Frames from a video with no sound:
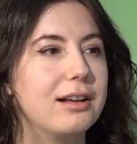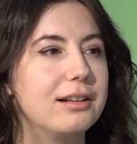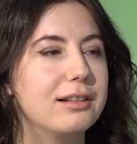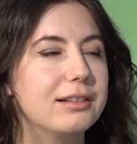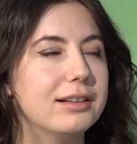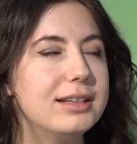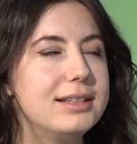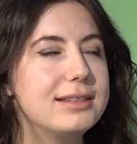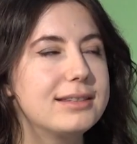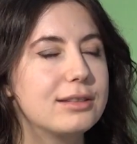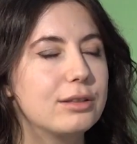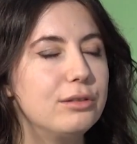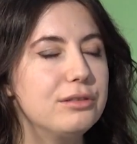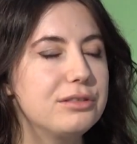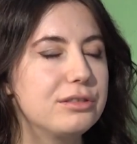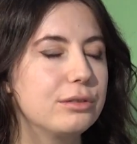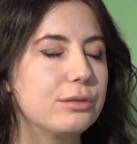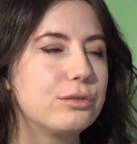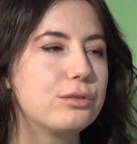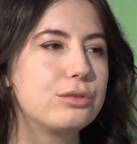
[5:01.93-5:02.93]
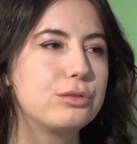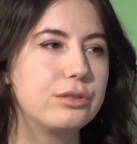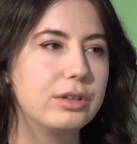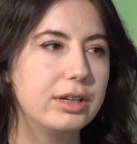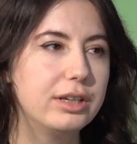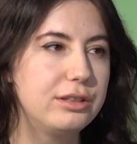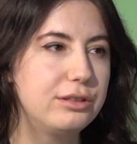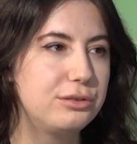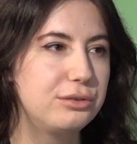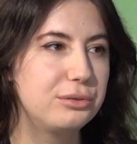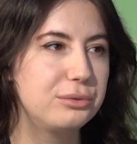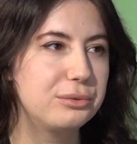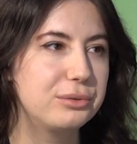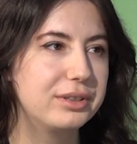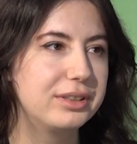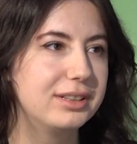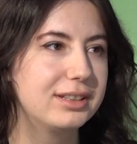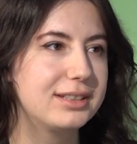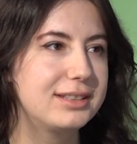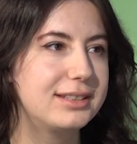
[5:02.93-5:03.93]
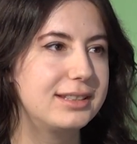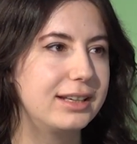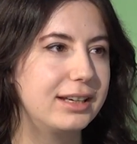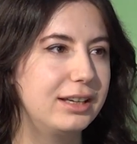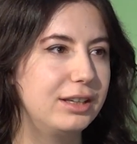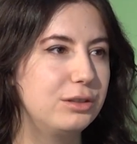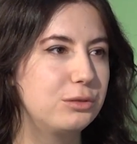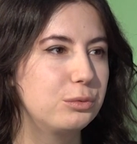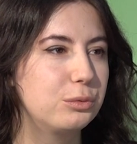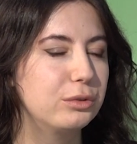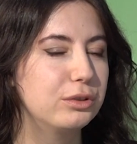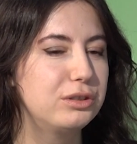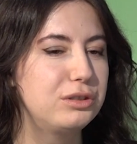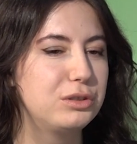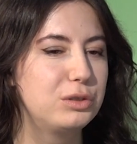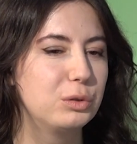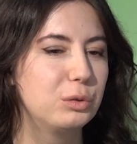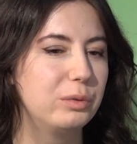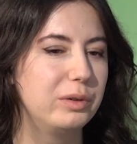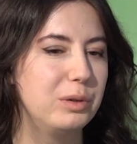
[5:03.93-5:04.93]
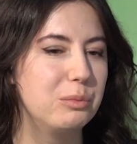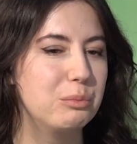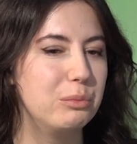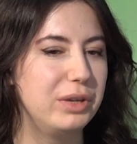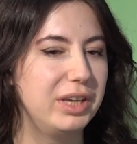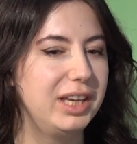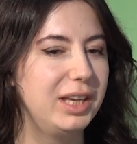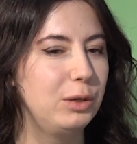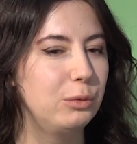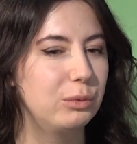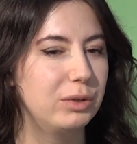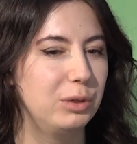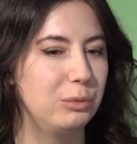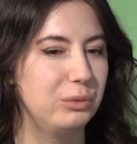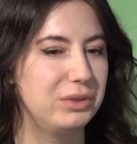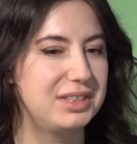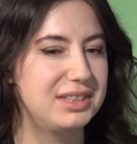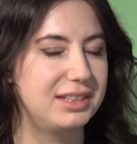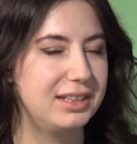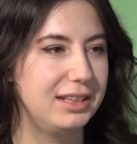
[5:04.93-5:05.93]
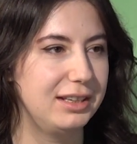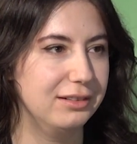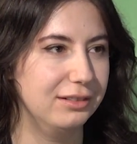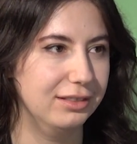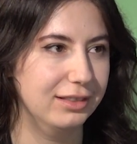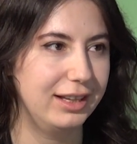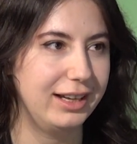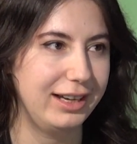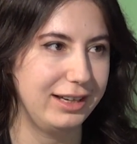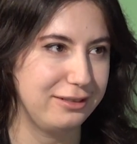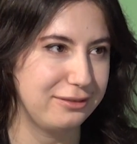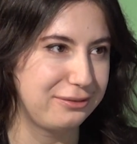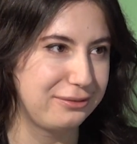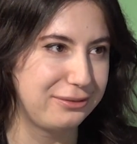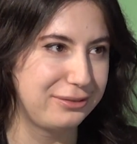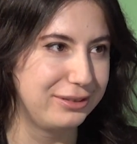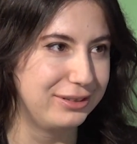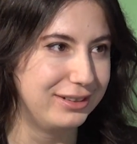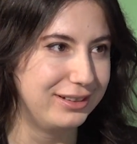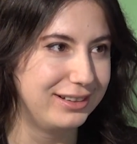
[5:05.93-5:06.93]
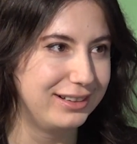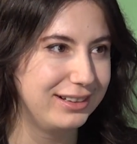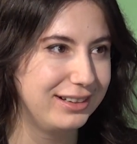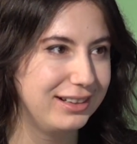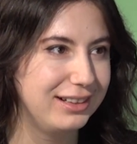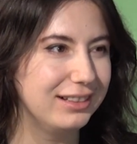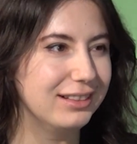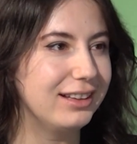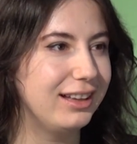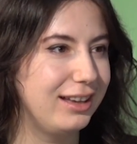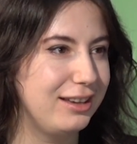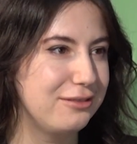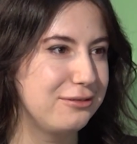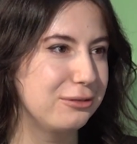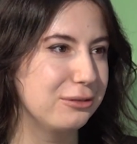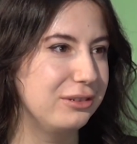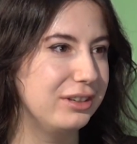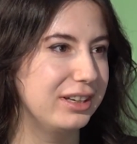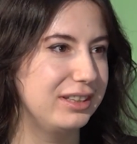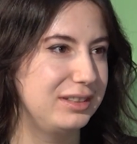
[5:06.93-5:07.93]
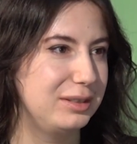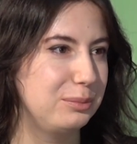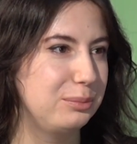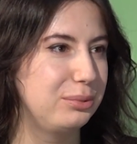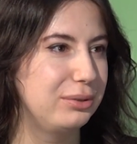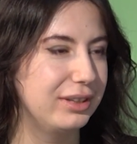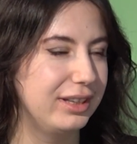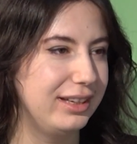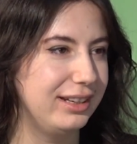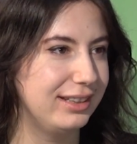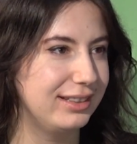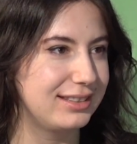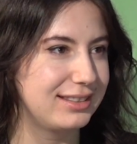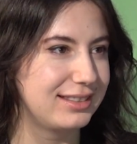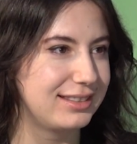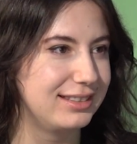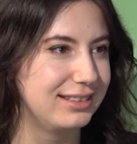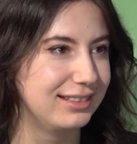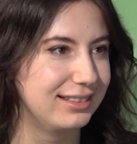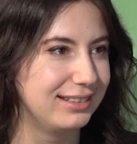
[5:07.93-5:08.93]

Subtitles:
Let's also try to understand what do we mean when we say life on other planets.